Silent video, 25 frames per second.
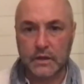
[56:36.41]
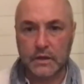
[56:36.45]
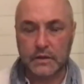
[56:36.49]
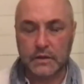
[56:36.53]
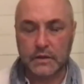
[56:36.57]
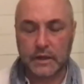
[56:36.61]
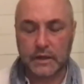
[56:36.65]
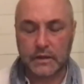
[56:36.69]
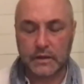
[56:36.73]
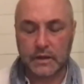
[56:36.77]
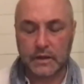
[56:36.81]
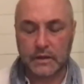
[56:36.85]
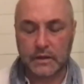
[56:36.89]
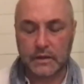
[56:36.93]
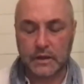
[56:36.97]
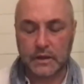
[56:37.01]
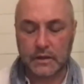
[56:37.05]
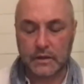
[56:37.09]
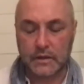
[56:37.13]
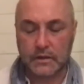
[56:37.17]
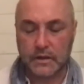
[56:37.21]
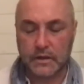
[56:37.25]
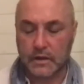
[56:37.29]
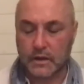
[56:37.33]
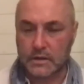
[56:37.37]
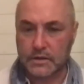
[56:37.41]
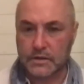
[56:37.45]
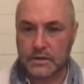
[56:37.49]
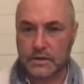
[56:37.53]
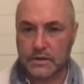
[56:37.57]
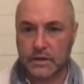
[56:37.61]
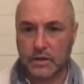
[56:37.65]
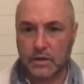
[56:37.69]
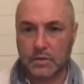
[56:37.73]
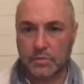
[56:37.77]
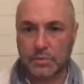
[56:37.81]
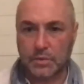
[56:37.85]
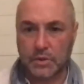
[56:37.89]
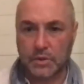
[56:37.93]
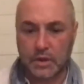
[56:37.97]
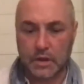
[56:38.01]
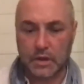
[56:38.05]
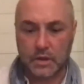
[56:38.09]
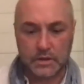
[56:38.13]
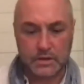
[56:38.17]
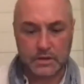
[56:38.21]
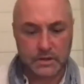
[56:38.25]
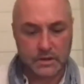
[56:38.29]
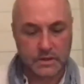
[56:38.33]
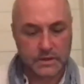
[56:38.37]
That a single
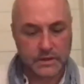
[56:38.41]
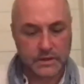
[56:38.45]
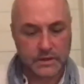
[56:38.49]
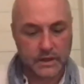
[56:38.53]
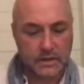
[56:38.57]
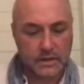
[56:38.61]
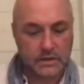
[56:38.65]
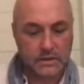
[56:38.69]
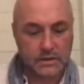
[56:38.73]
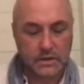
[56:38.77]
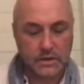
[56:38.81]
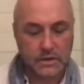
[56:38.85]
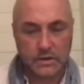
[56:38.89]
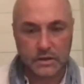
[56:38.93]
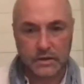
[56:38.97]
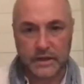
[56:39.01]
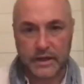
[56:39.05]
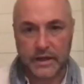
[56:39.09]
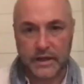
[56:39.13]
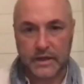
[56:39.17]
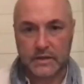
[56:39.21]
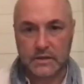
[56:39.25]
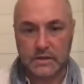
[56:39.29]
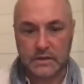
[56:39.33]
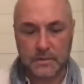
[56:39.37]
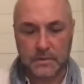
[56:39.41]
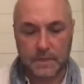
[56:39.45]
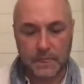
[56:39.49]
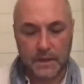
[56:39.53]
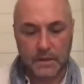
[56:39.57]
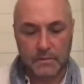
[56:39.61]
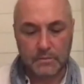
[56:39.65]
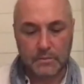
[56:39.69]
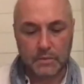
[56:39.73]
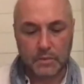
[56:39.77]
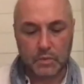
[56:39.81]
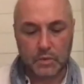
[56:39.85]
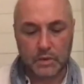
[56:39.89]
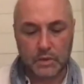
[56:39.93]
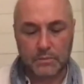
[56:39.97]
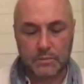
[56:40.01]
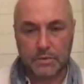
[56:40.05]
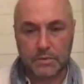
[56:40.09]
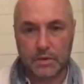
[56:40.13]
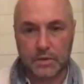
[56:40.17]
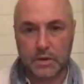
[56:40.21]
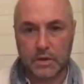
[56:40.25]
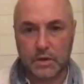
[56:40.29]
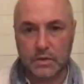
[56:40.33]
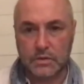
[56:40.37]
bird is intelligent, yes, but when
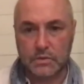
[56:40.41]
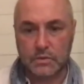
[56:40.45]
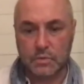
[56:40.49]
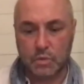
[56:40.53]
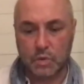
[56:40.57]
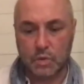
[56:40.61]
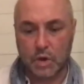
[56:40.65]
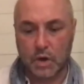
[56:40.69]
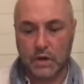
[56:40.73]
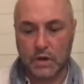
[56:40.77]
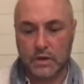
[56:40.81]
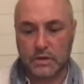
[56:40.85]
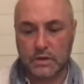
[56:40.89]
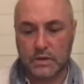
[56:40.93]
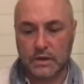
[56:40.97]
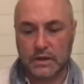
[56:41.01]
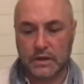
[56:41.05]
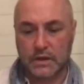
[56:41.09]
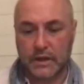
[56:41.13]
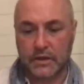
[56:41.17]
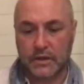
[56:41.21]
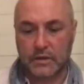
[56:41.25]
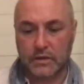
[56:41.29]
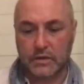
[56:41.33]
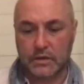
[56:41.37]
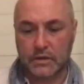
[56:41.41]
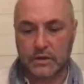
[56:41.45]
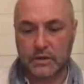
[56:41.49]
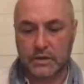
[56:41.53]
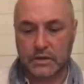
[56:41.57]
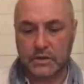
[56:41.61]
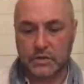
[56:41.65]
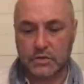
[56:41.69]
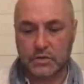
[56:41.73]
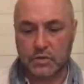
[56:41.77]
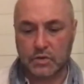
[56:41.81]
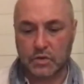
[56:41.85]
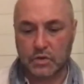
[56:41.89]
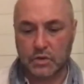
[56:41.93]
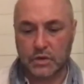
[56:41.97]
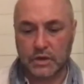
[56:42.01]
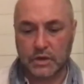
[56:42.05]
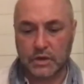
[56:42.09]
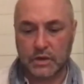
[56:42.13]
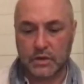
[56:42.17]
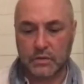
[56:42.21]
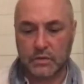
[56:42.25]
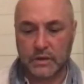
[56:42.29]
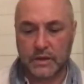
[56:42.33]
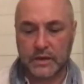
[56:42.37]
birds work together in
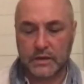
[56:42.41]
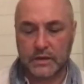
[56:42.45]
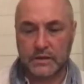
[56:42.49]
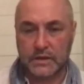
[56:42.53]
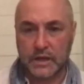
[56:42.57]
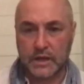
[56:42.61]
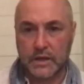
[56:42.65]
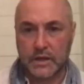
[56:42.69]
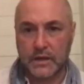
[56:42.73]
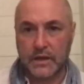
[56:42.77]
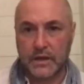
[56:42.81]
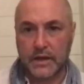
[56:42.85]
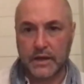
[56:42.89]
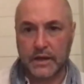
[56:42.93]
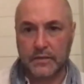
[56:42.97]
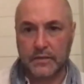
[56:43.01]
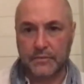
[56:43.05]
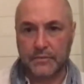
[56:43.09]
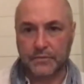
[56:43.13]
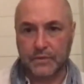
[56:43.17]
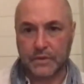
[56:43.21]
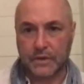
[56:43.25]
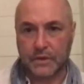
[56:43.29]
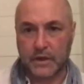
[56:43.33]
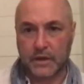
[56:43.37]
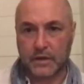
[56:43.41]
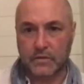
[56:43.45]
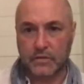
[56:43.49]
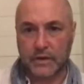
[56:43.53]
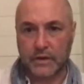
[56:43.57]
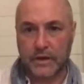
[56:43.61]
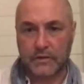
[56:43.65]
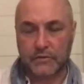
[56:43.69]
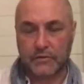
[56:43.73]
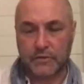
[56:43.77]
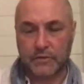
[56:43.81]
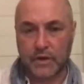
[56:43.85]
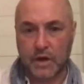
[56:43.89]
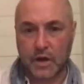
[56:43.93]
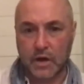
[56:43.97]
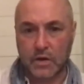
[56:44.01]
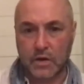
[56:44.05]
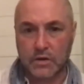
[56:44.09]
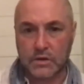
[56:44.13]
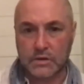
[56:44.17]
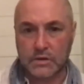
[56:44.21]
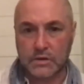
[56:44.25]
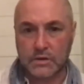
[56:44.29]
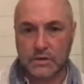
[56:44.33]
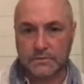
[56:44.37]
extraordinary ways, they create
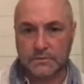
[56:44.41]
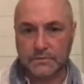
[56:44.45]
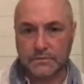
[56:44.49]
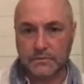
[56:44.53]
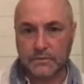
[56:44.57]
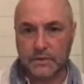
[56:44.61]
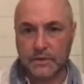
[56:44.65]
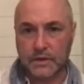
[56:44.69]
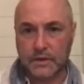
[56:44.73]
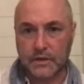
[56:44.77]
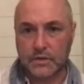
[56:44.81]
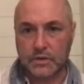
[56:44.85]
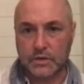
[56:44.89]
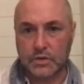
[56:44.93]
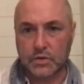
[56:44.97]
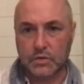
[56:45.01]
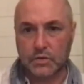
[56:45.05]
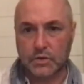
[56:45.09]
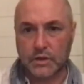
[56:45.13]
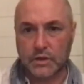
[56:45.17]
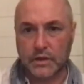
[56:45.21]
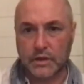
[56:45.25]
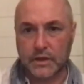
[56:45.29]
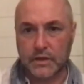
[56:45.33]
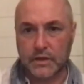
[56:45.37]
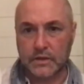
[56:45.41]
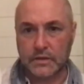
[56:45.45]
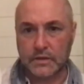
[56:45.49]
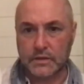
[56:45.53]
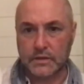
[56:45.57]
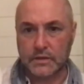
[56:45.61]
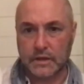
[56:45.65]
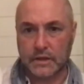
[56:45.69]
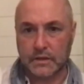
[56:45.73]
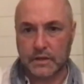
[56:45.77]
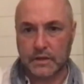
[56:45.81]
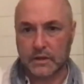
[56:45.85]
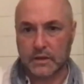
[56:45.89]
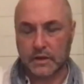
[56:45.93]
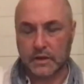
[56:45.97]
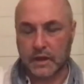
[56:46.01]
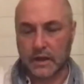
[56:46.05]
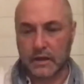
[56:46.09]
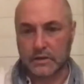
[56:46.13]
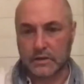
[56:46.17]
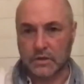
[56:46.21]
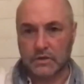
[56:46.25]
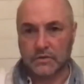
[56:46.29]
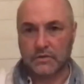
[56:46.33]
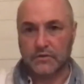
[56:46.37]
flocks that do things
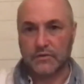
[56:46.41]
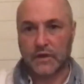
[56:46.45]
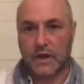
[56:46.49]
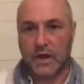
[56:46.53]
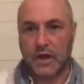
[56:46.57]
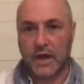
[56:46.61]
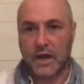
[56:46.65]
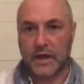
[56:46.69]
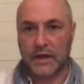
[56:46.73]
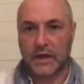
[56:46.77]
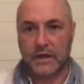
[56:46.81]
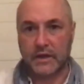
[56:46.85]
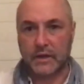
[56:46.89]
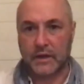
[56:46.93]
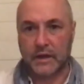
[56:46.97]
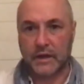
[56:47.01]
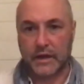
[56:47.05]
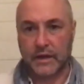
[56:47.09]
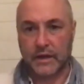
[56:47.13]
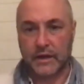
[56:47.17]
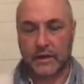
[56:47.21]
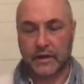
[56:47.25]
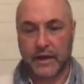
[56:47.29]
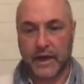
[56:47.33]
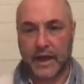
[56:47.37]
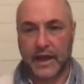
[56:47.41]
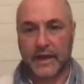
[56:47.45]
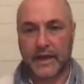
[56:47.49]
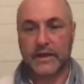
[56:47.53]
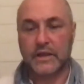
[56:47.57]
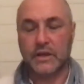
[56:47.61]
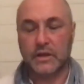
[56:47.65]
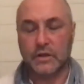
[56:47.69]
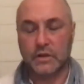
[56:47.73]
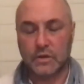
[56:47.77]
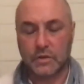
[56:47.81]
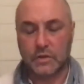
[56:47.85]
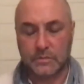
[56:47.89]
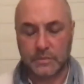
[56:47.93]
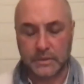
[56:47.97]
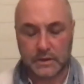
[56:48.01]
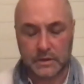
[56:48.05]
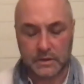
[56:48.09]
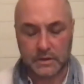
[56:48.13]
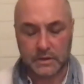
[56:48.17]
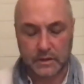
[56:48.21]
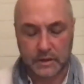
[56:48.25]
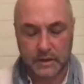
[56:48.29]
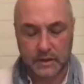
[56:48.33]
that defy any human